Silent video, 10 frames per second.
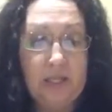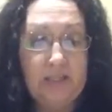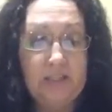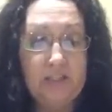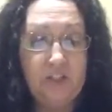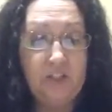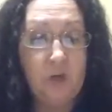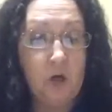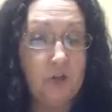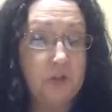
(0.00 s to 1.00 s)
such as
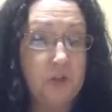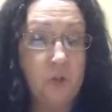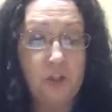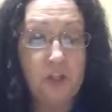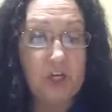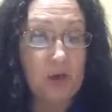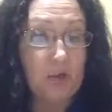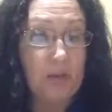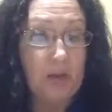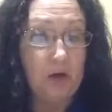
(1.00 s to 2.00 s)
Arceola cherry
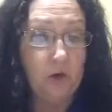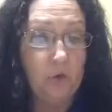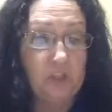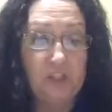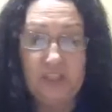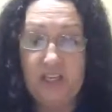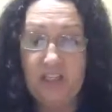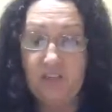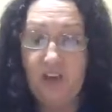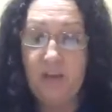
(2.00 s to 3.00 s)
powder, which
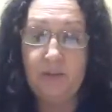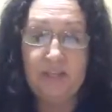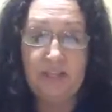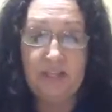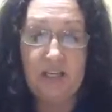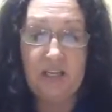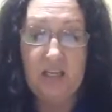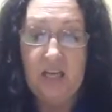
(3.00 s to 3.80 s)
contains vitamin C.